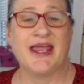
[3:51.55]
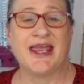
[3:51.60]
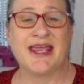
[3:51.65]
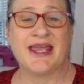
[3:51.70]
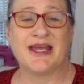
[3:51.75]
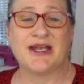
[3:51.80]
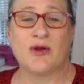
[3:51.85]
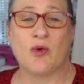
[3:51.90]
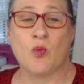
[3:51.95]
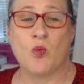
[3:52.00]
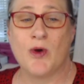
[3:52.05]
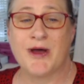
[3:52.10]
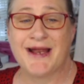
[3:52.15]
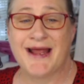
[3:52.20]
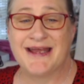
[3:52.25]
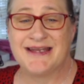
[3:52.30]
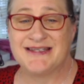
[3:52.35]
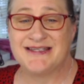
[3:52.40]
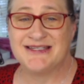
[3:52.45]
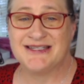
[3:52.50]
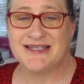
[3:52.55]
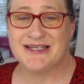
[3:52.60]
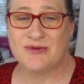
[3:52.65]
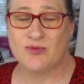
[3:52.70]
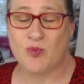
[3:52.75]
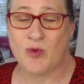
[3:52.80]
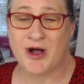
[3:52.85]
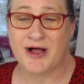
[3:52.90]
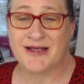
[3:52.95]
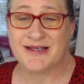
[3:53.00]
And what I did
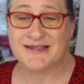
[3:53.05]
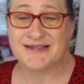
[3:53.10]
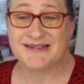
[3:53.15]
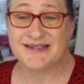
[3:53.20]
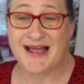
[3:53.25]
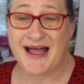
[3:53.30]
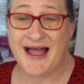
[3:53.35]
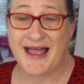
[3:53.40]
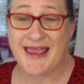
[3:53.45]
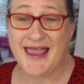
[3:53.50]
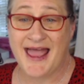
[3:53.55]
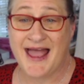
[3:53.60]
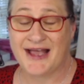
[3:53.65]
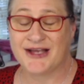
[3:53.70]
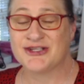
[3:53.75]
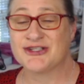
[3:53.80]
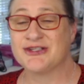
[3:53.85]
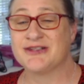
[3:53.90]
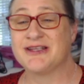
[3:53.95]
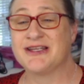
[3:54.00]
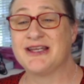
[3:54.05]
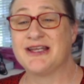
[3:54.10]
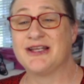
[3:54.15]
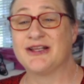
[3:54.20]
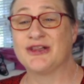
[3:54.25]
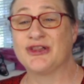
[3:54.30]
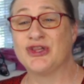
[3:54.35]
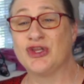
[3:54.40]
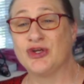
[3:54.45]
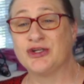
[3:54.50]
was I actually
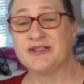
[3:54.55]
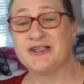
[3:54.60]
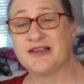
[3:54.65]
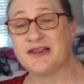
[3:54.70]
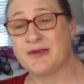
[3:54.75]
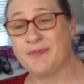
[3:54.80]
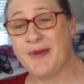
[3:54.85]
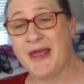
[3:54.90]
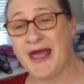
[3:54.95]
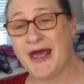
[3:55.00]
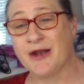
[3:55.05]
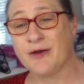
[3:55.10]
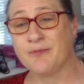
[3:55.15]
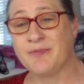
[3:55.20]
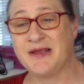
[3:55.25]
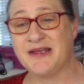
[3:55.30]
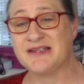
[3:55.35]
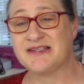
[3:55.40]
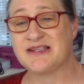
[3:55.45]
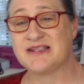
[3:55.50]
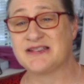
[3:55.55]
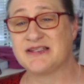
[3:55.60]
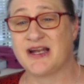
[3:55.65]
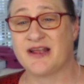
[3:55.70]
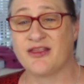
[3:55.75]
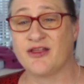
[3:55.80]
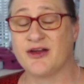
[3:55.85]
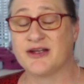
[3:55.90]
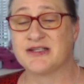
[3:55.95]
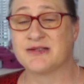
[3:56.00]
looked at the pattern pieces and
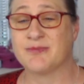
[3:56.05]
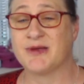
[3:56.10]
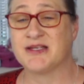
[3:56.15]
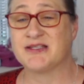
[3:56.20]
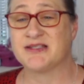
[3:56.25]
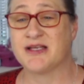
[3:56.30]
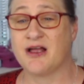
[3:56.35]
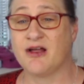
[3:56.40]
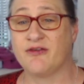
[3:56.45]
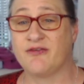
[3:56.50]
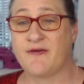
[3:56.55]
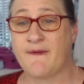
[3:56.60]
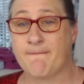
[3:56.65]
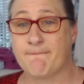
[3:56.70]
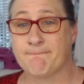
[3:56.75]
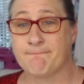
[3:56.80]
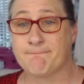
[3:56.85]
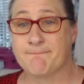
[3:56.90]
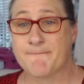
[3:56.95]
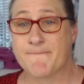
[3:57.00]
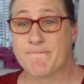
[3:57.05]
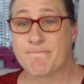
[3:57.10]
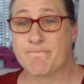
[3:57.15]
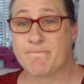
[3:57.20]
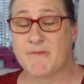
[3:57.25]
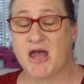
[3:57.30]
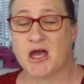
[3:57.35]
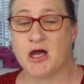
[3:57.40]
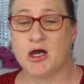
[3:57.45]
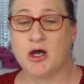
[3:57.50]
I thought to myself,
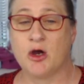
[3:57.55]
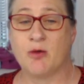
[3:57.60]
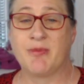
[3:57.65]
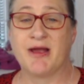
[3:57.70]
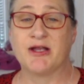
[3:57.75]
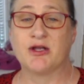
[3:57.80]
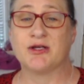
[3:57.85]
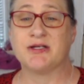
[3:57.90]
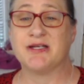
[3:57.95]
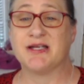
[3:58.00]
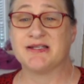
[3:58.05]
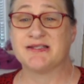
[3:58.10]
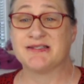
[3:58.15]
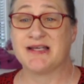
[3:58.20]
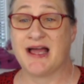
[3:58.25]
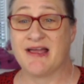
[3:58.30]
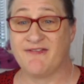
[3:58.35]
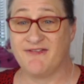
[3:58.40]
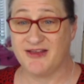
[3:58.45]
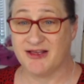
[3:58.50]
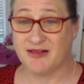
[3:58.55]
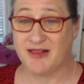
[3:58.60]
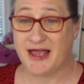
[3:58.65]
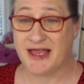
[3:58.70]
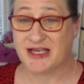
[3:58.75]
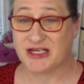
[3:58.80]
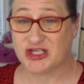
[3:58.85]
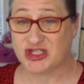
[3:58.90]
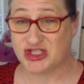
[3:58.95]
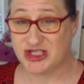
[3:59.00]
oh my goodness, I feel
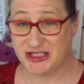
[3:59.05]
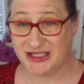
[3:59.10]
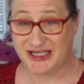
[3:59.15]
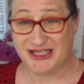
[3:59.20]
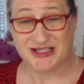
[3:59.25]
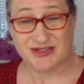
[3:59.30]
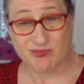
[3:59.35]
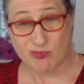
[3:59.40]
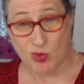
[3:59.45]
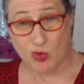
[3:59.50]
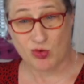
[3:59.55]
like she needs